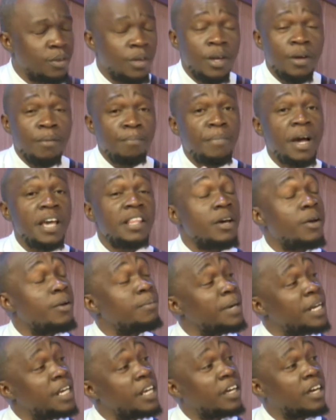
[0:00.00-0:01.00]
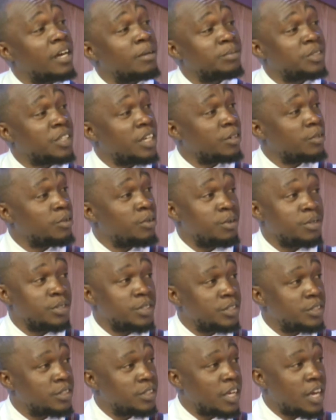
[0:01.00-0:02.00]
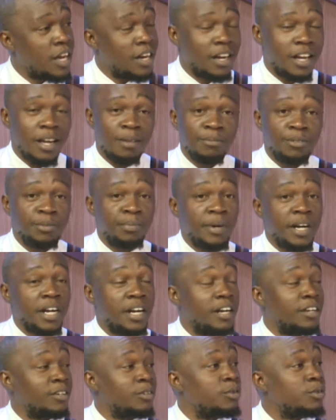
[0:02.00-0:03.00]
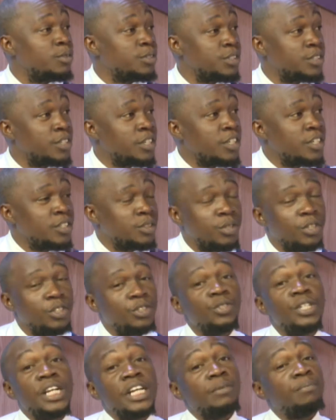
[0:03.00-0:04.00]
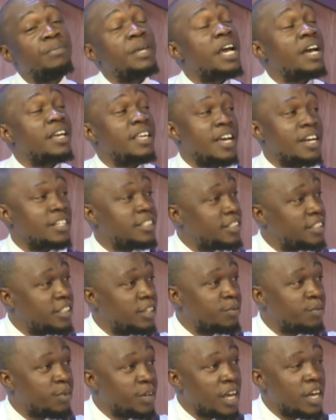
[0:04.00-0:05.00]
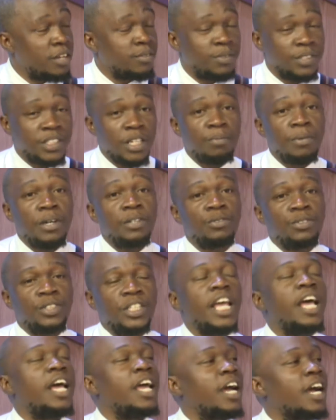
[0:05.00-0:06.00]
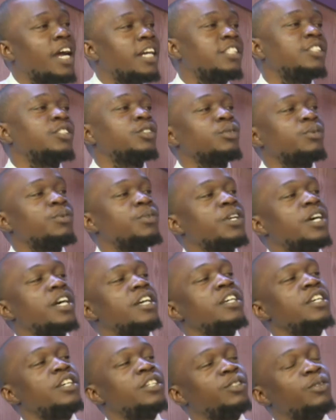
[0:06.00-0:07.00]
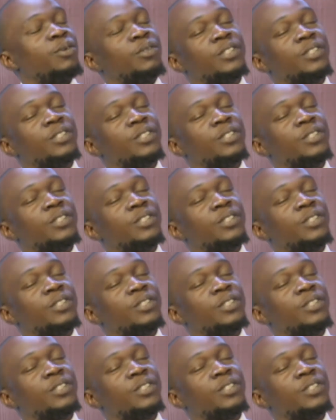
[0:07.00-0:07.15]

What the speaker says: By the way, money comes and goes, and comes back and goes. So it shouldn't be a yardstick for someone to say, hey, kati nsobola ndoza